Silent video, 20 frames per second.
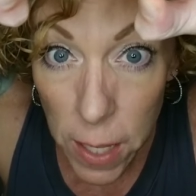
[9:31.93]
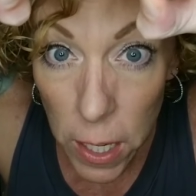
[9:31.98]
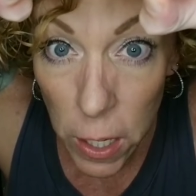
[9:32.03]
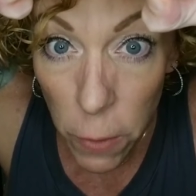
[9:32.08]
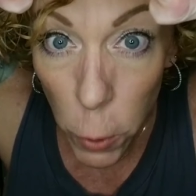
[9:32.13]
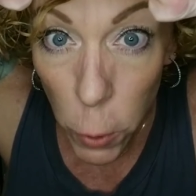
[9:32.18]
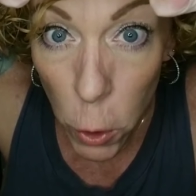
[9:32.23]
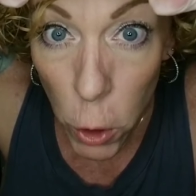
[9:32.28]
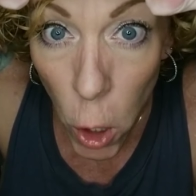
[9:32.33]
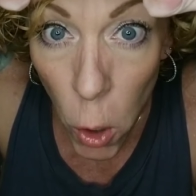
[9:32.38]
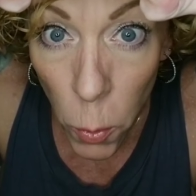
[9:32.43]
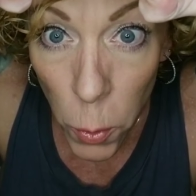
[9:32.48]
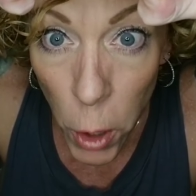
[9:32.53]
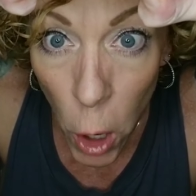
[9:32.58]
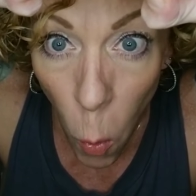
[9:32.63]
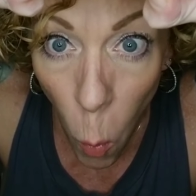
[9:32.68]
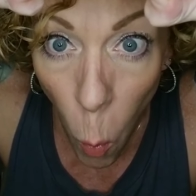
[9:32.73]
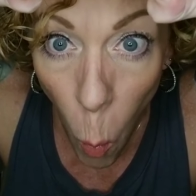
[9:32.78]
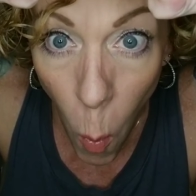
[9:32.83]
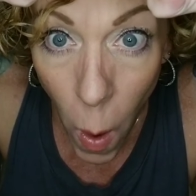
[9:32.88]
And if you don't
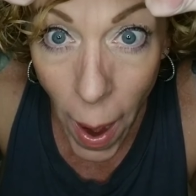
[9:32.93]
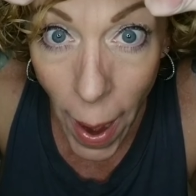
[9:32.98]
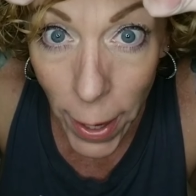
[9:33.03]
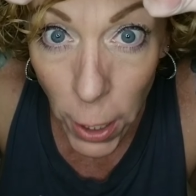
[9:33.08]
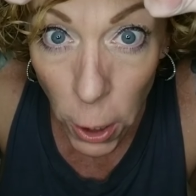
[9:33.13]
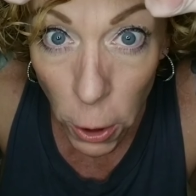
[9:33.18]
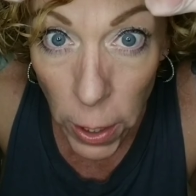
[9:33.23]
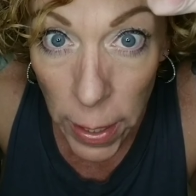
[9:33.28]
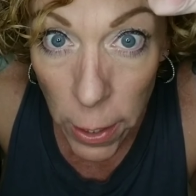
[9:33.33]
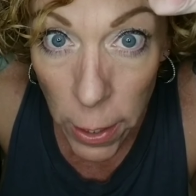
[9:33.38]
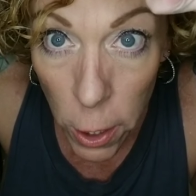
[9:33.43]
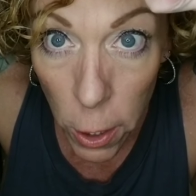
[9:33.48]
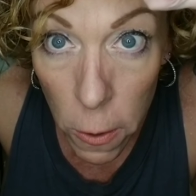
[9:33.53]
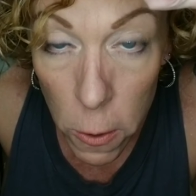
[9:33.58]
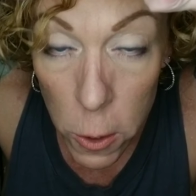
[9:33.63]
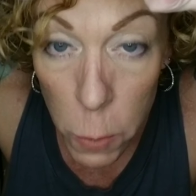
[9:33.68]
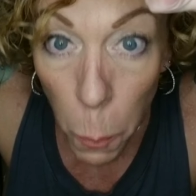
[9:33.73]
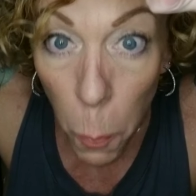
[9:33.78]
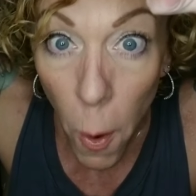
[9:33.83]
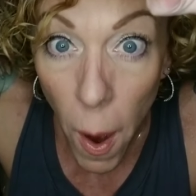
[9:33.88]
know why you need to
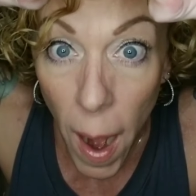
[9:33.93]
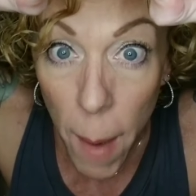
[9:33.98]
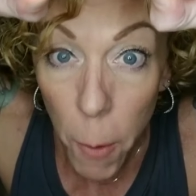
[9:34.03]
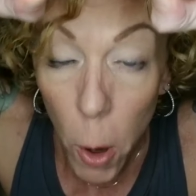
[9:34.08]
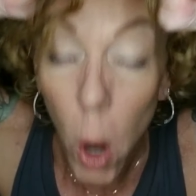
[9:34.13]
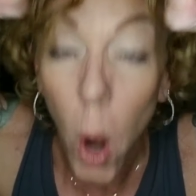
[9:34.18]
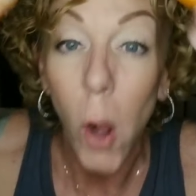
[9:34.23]
use primer,